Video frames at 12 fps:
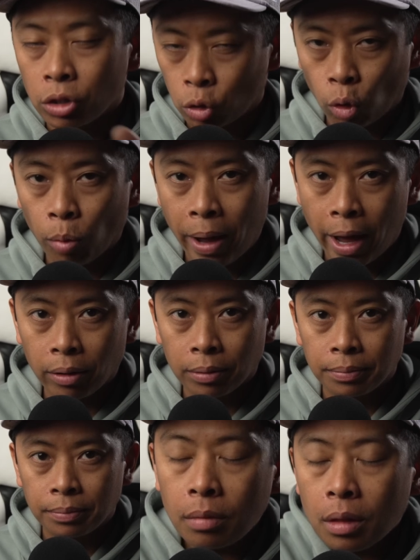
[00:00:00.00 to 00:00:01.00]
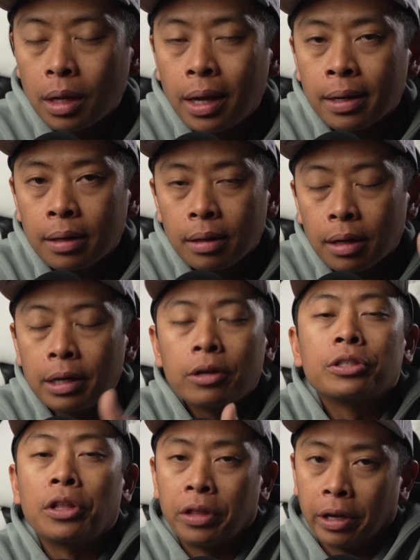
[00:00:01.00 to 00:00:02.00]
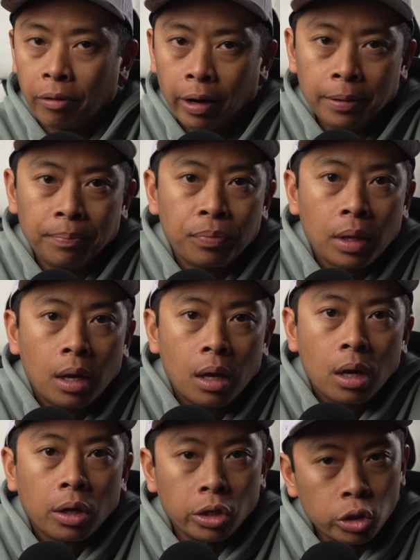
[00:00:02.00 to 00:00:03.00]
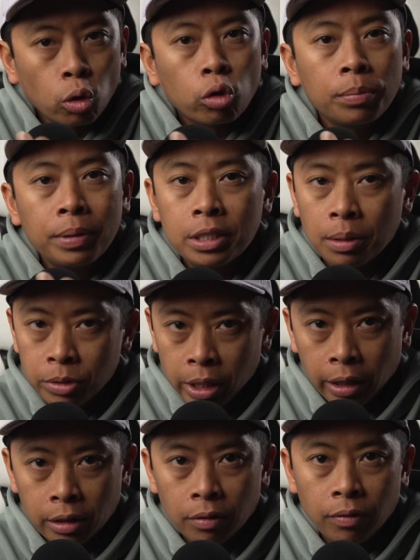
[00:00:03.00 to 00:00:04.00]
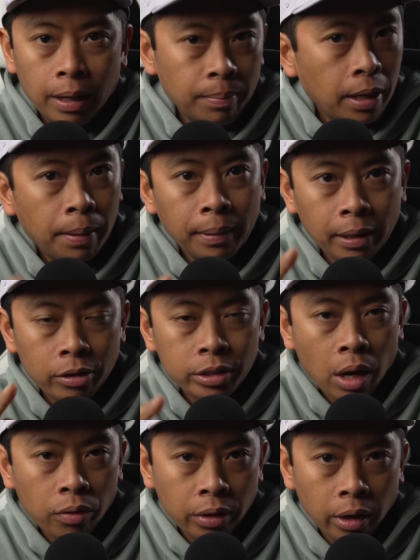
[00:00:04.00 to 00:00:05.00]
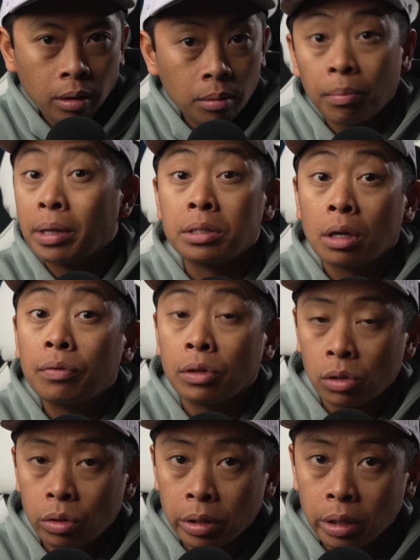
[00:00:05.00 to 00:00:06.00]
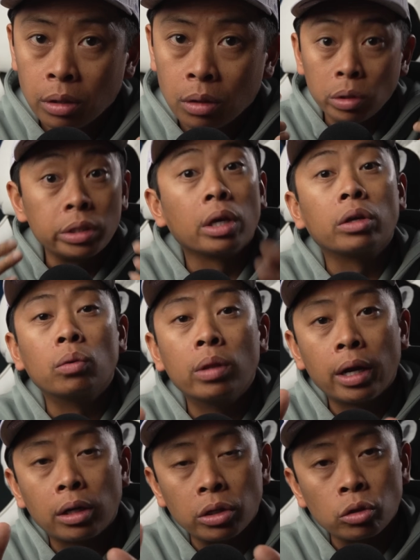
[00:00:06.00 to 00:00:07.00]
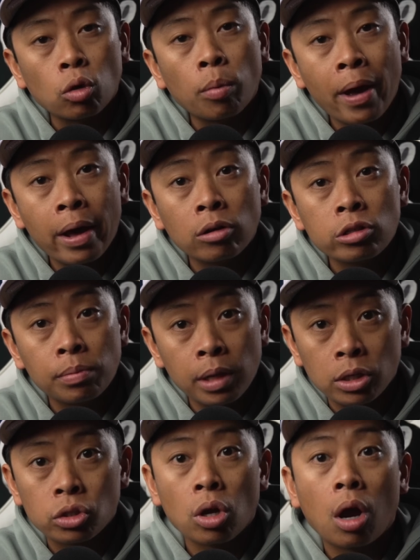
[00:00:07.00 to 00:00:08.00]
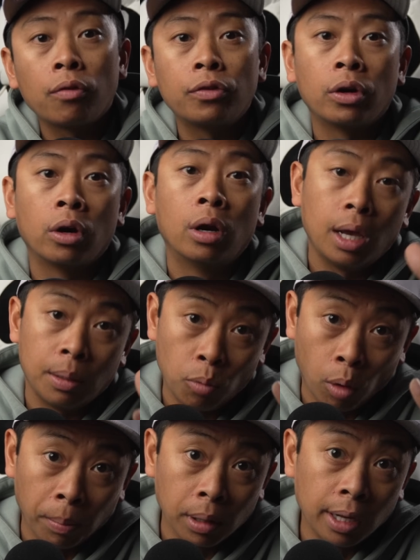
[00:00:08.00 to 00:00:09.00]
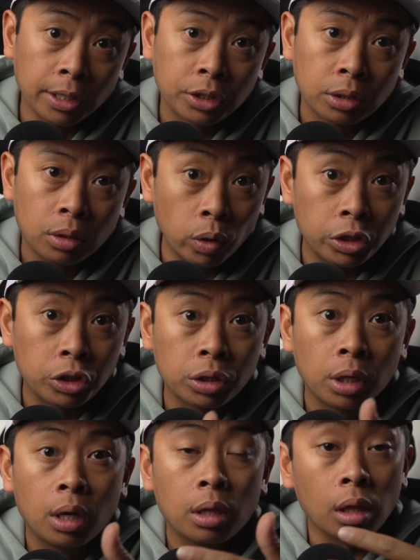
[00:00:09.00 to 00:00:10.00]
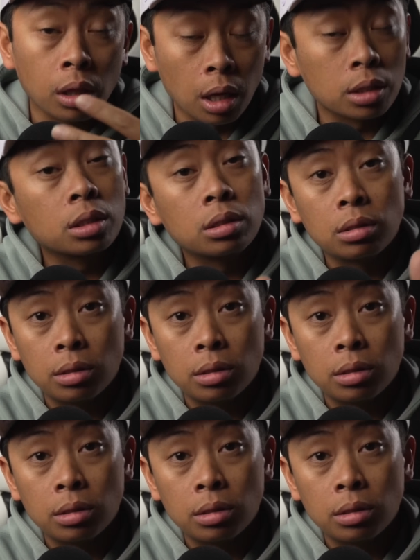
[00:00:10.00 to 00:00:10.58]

control paddle. And here's the thing, right? Control can be subjective, and many players out there, myself included, would tell you that control paddles play softer and more plush, which the LUXX